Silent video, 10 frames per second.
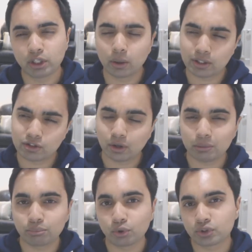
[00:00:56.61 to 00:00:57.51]
You know, it's not
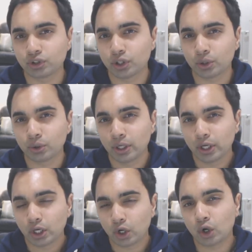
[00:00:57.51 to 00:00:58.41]
important though,
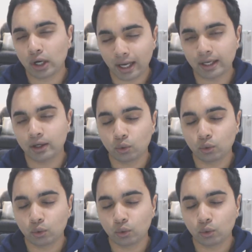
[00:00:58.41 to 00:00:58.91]
uh,